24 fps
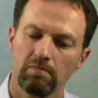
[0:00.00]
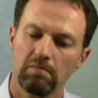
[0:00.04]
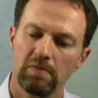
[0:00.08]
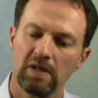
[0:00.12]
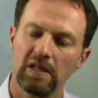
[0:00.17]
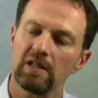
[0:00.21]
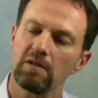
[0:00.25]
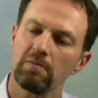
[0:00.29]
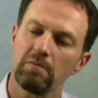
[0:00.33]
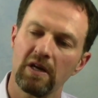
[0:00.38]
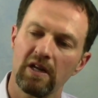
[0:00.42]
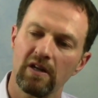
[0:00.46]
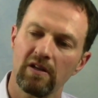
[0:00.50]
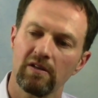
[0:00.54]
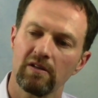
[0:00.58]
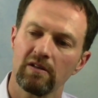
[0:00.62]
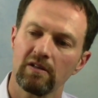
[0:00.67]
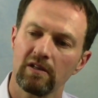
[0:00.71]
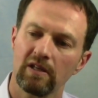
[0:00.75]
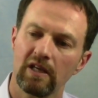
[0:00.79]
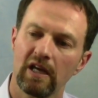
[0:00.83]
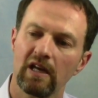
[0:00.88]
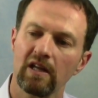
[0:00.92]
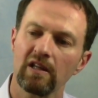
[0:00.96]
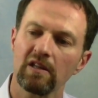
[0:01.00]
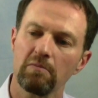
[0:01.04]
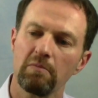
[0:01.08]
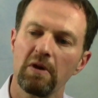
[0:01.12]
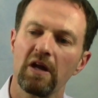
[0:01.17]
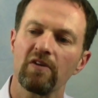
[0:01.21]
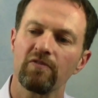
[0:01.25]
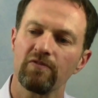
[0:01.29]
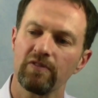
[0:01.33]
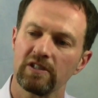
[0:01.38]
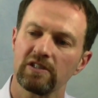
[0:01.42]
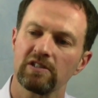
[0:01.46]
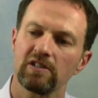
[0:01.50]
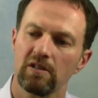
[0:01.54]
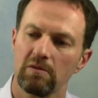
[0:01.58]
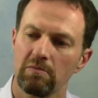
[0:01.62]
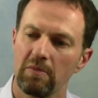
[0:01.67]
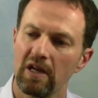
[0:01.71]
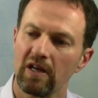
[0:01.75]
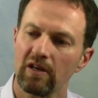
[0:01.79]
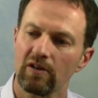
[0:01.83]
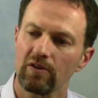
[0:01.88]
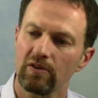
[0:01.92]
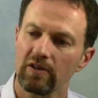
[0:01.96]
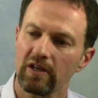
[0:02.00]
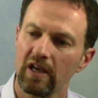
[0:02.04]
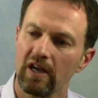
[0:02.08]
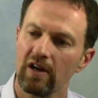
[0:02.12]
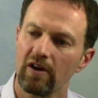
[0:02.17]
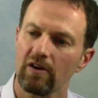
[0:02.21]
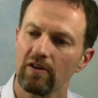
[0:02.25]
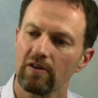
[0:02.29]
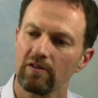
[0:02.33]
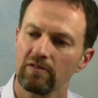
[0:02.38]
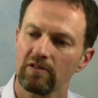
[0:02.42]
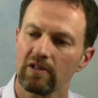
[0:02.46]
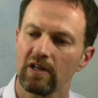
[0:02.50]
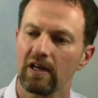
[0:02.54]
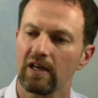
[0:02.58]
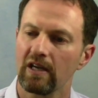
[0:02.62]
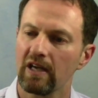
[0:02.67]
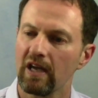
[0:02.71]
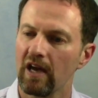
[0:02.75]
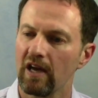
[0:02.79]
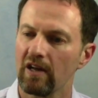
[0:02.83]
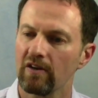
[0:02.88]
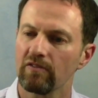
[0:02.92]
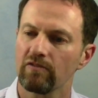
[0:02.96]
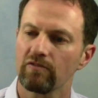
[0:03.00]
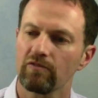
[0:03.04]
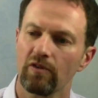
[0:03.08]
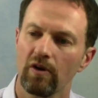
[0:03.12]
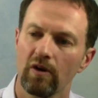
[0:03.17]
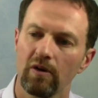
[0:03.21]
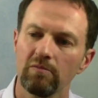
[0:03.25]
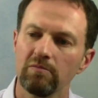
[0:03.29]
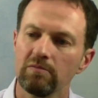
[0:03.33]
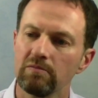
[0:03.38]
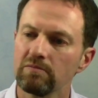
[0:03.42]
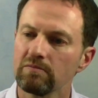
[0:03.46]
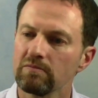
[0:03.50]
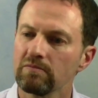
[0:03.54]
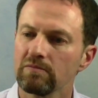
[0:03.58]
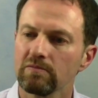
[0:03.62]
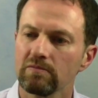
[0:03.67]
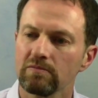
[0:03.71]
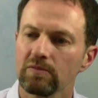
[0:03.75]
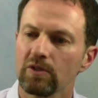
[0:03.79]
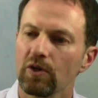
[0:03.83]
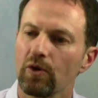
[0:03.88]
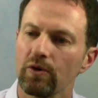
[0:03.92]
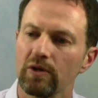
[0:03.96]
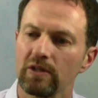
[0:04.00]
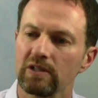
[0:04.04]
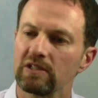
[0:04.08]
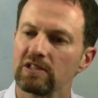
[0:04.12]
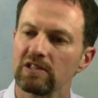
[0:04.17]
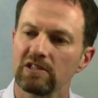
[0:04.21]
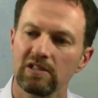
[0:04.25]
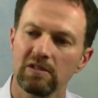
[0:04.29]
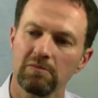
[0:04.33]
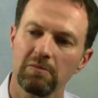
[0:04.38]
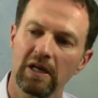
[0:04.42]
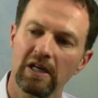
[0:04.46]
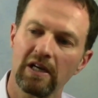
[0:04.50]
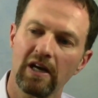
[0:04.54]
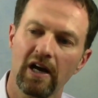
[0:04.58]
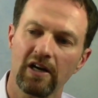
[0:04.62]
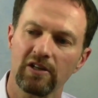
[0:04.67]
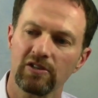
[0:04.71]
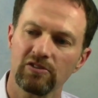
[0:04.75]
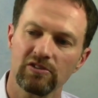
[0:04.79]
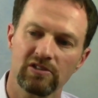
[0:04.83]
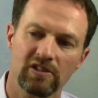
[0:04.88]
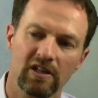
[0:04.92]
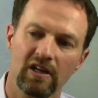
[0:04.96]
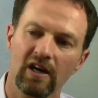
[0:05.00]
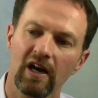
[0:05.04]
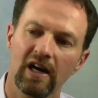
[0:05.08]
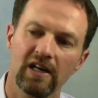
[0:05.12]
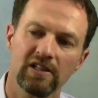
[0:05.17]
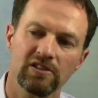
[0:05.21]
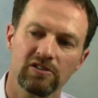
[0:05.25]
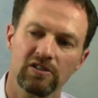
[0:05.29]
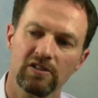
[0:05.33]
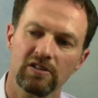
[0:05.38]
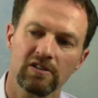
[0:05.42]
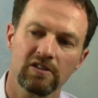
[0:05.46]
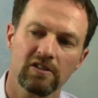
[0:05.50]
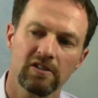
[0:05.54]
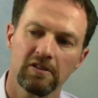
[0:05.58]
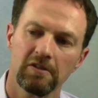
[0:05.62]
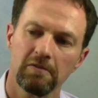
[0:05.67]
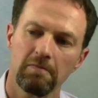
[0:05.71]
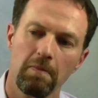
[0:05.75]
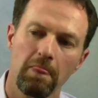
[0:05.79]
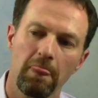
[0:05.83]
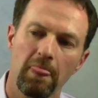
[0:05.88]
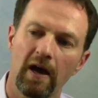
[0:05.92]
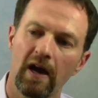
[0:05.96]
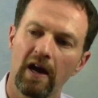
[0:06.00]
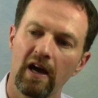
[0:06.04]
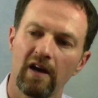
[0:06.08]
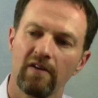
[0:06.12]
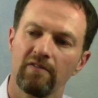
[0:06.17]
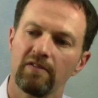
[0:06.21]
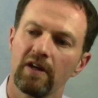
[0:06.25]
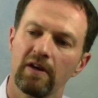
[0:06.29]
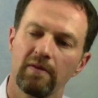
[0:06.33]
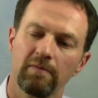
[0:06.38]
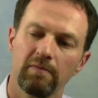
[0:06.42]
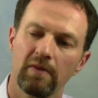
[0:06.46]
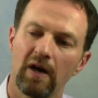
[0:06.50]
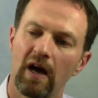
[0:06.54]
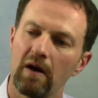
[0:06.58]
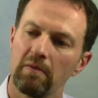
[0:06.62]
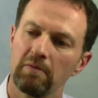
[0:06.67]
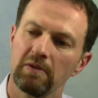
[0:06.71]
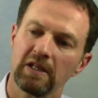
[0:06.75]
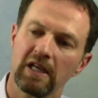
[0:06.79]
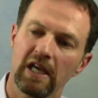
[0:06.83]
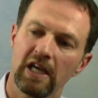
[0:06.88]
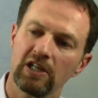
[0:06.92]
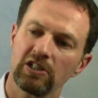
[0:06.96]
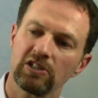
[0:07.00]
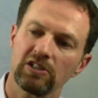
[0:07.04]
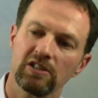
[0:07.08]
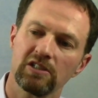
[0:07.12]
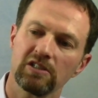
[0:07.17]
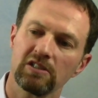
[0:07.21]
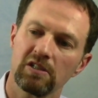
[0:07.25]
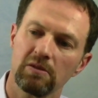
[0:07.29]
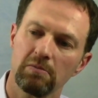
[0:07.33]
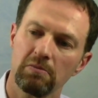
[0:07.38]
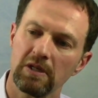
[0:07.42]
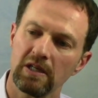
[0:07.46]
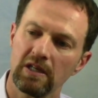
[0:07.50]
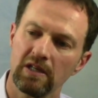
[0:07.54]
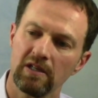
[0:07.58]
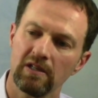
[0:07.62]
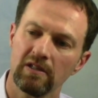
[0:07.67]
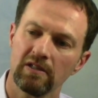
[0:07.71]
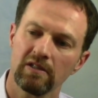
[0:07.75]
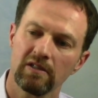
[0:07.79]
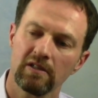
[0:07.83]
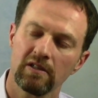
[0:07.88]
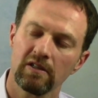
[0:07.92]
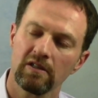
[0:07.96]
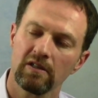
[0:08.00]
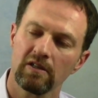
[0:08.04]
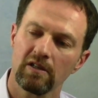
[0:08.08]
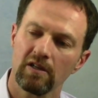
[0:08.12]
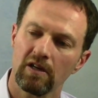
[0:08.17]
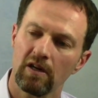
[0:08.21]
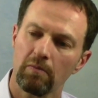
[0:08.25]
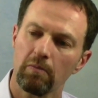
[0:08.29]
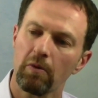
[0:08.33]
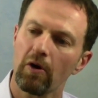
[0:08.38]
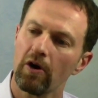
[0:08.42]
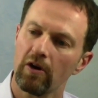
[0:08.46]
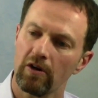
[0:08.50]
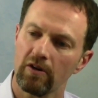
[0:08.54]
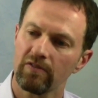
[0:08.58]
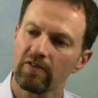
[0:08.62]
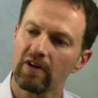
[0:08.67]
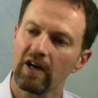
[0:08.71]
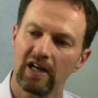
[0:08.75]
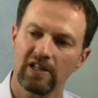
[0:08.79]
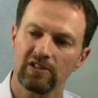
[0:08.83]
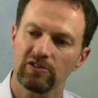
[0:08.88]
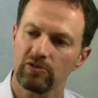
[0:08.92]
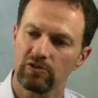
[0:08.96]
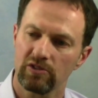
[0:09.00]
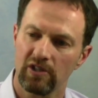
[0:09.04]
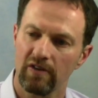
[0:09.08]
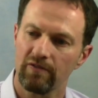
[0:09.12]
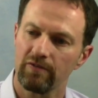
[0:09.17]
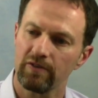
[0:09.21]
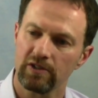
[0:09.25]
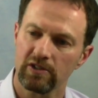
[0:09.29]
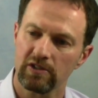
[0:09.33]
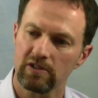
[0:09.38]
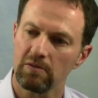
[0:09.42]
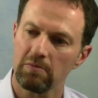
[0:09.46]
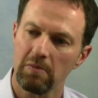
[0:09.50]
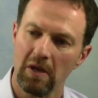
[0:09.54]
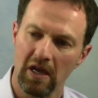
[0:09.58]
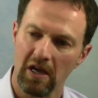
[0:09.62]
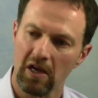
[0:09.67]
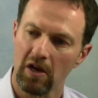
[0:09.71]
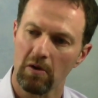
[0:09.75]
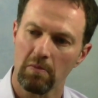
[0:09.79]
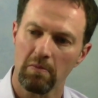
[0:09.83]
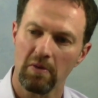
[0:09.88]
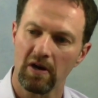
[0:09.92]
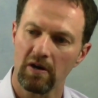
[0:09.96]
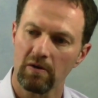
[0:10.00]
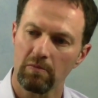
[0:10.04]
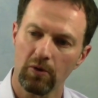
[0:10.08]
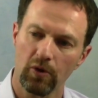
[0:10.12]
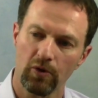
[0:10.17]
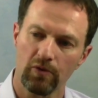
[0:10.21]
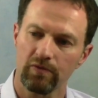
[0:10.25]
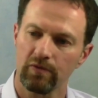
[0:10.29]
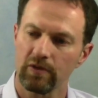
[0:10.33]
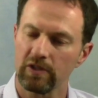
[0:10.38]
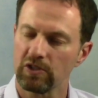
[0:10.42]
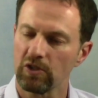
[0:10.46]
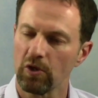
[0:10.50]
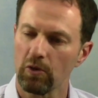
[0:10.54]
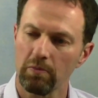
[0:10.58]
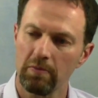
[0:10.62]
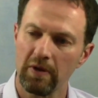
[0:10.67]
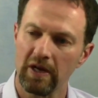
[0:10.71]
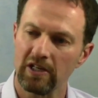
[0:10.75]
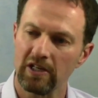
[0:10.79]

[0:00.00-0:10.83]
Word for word: being getting the benefits of the medical care that I get from going to see my doctors at Kaiser, I have an obligation to be a part of Kaiser's efforts to make care better, both for its own